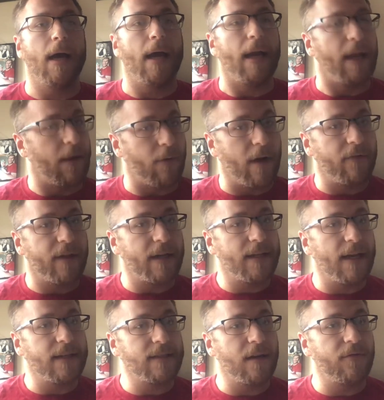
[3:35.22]
And get ready for that
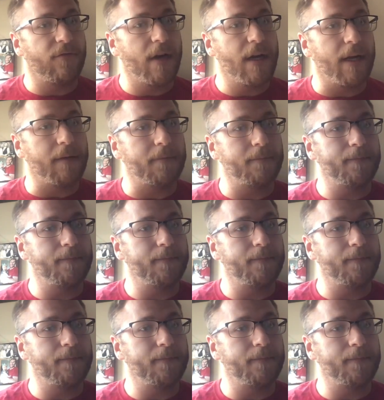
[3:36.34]
test on Friday.